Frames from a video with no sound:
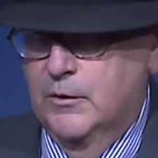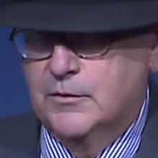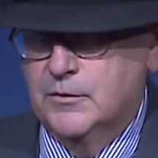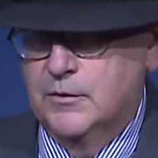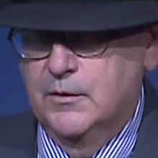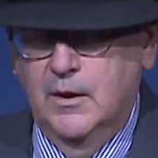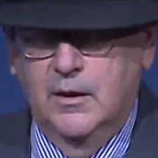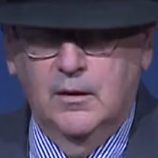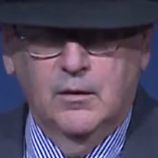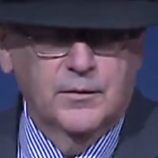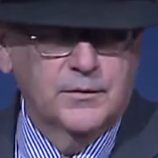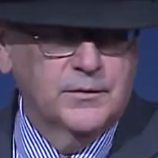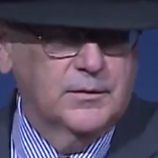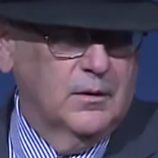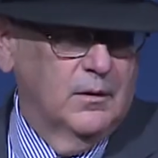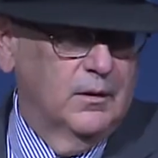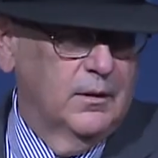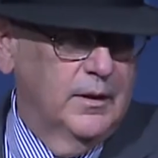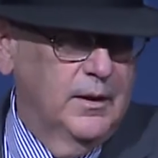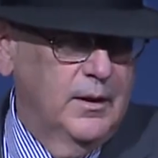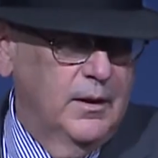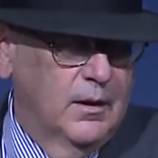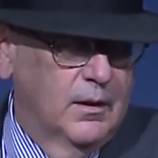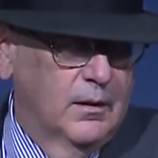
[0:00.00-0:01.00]
Nino
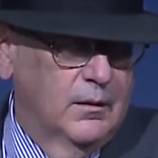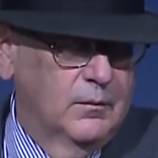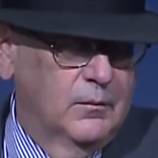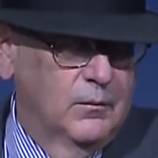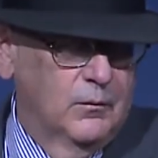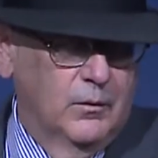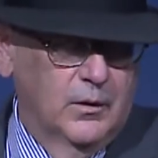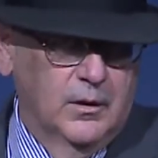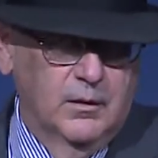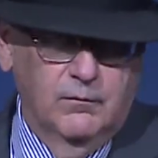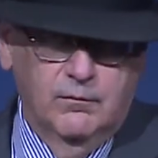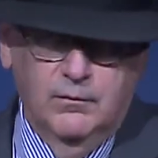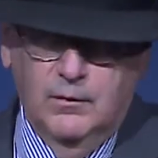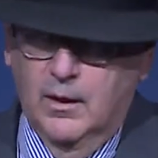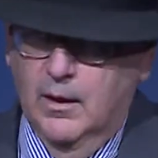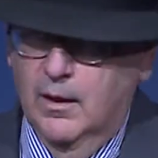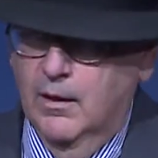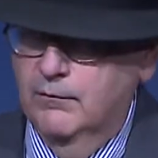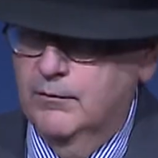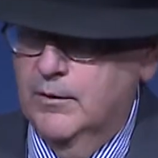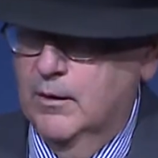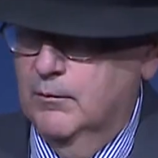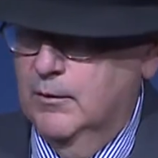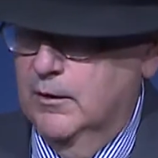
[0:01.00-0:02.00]
Scalia would have
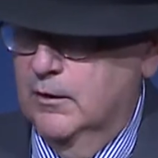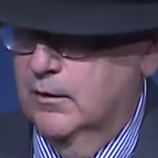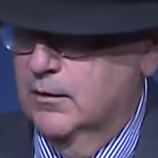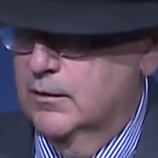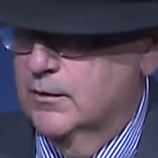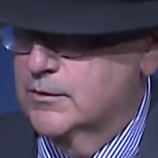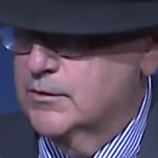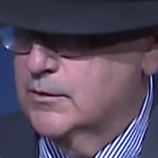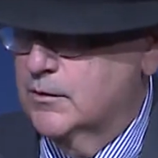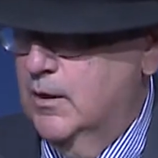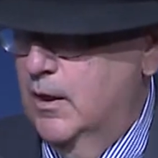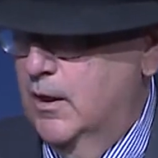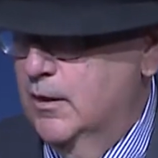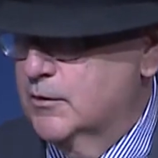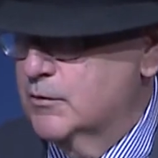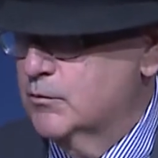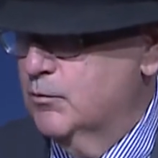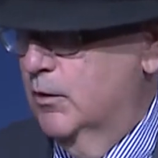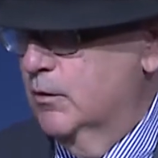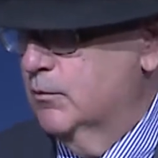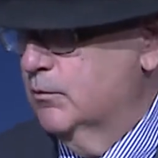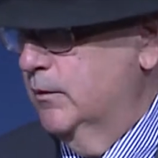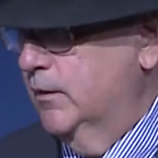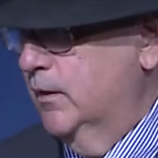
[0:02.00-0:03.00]
loved. I mean, in the States,
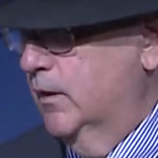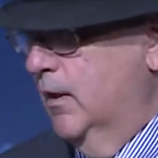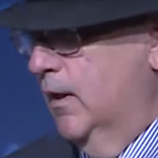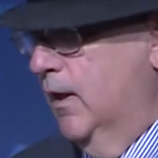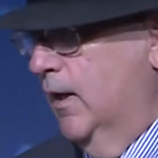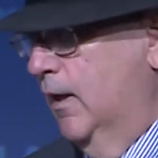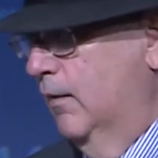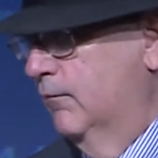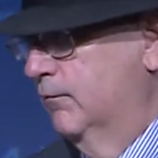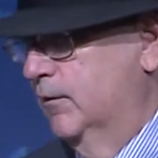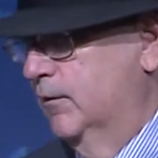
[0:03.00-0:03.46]
what we have